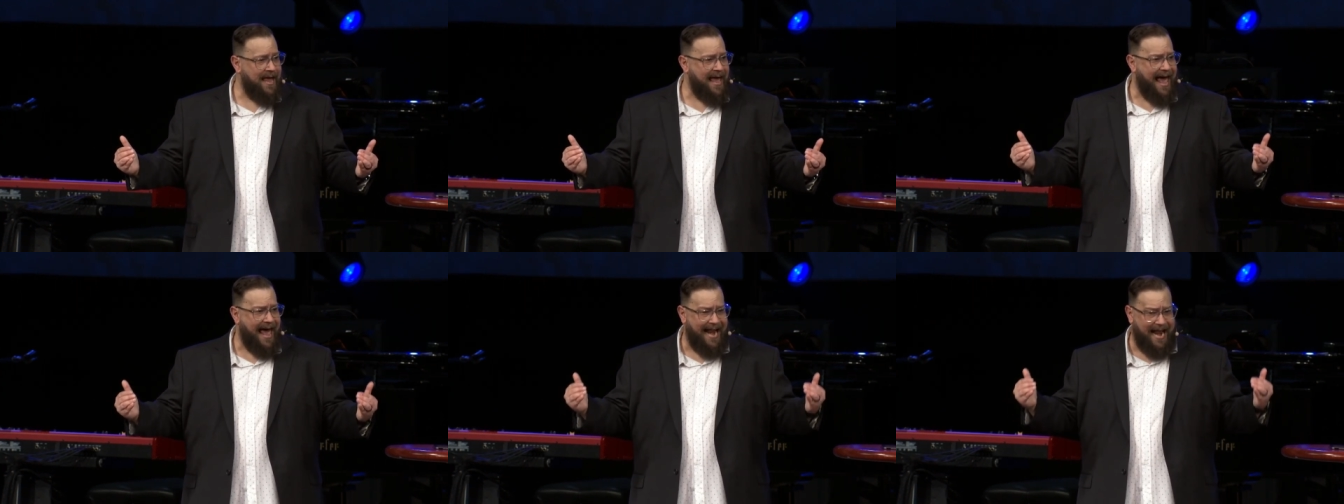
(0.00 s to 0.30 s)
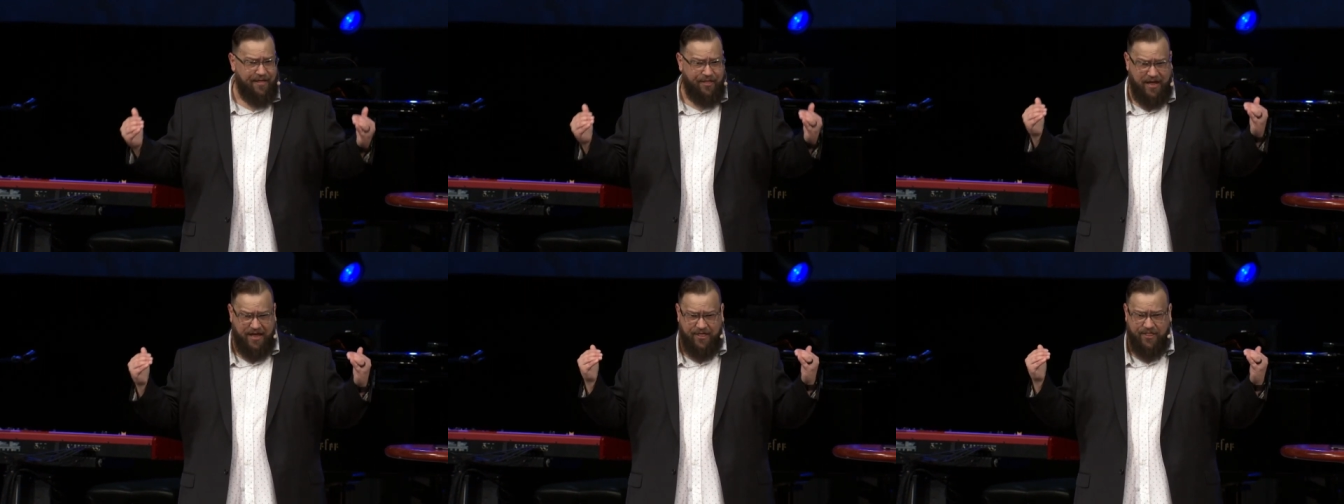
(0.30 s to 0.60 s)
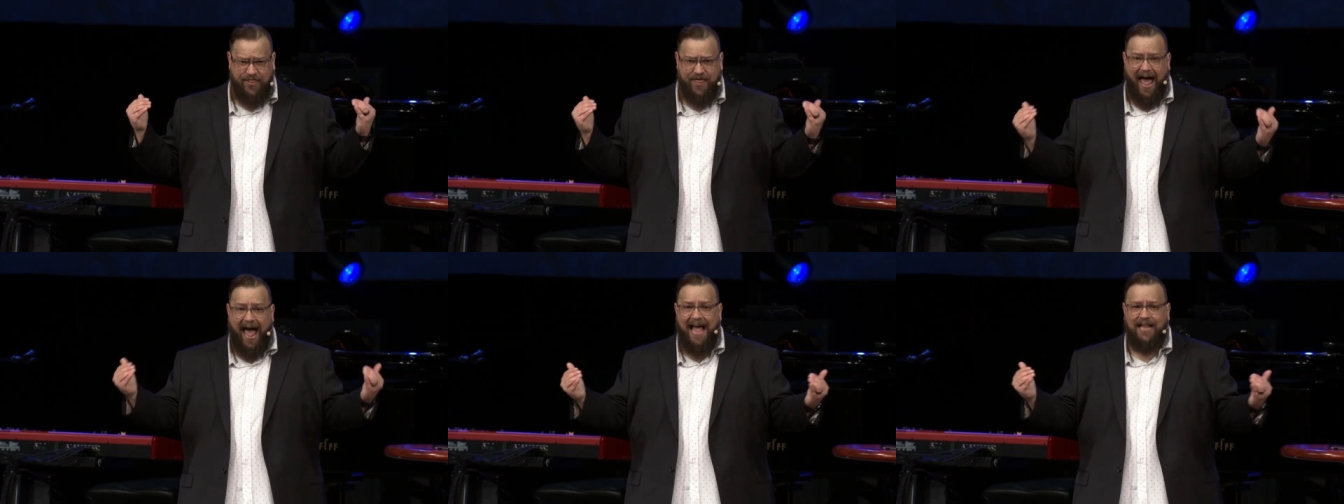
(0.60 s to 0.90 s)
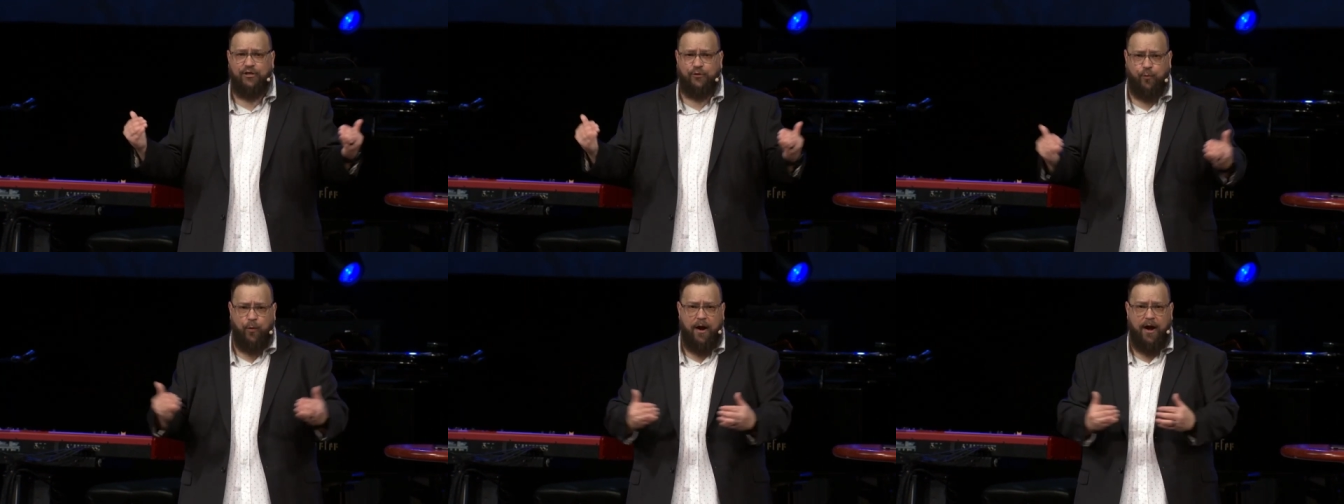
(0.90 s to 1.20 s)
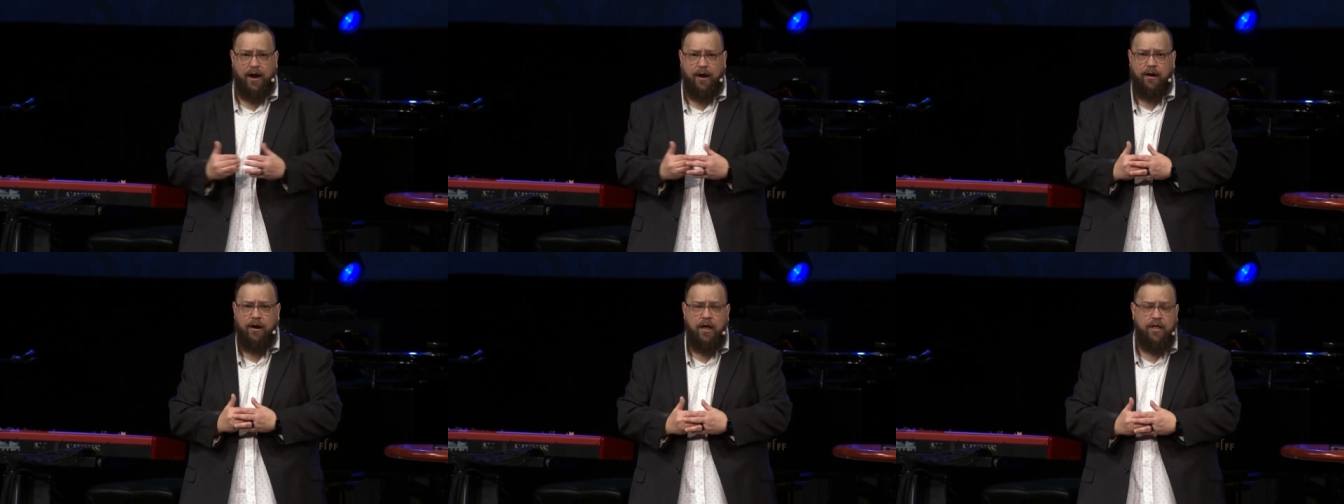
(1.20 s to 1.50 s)
And I think that's
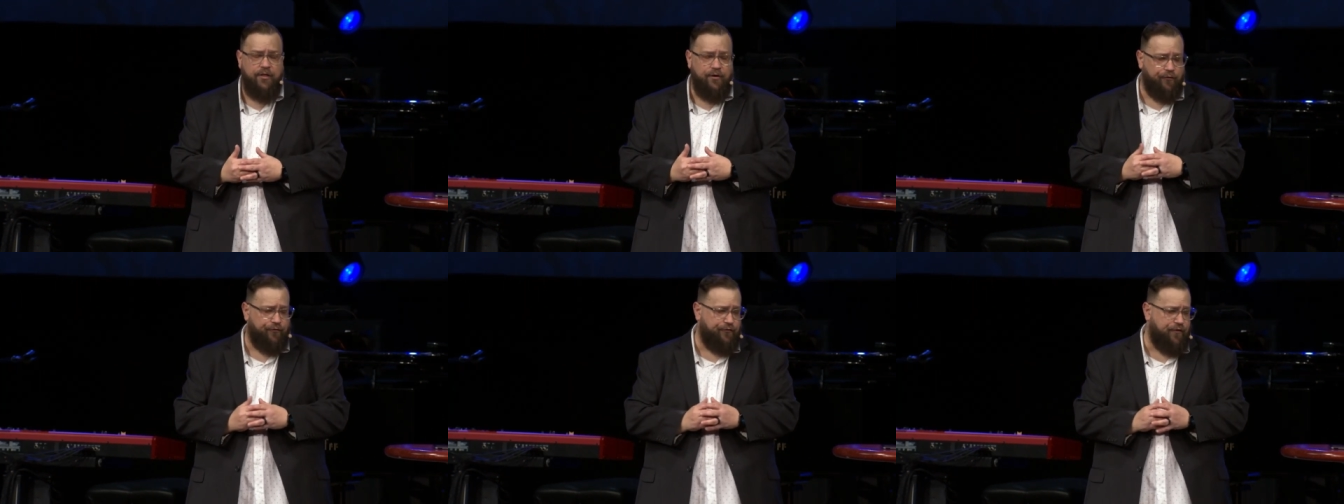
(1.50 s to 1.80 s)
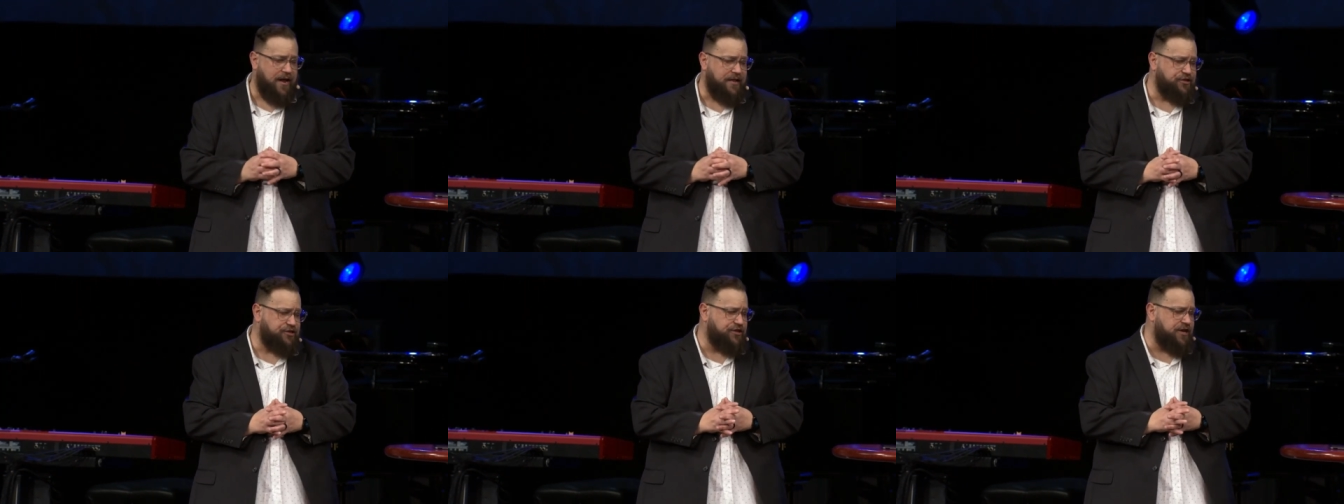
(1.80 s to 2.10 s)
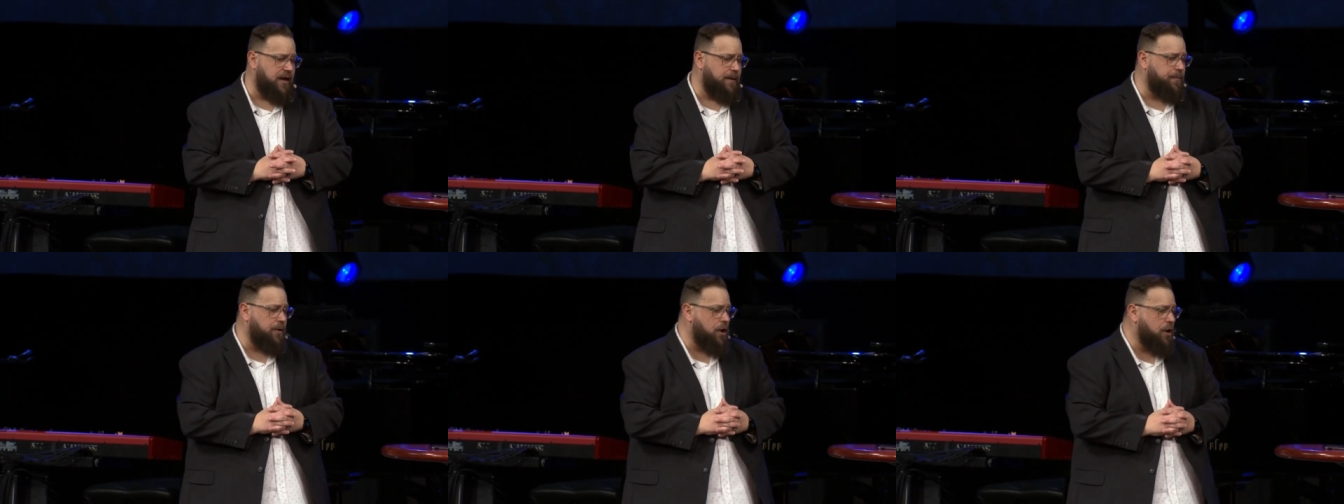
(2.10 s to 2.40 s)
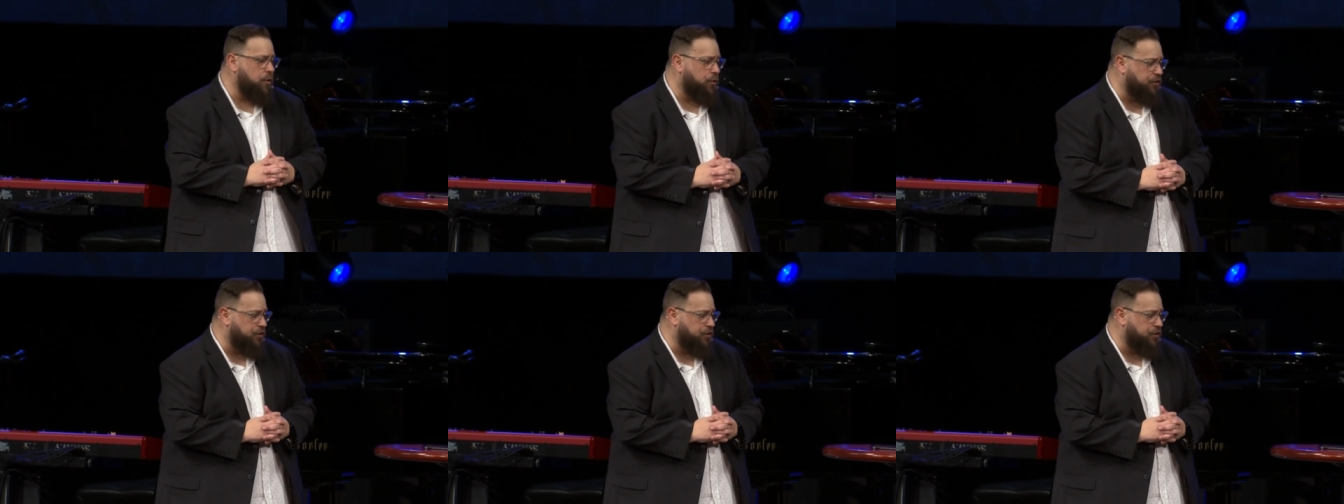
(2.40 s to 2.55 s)
where the friendship